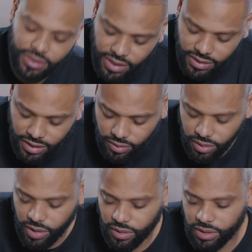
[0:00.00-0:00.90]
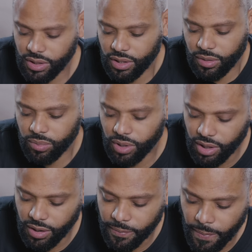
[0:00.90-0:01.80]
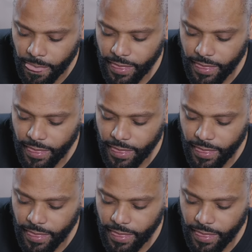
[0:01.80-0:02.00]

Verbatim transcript: in the States, I don't know how it is out here, but um,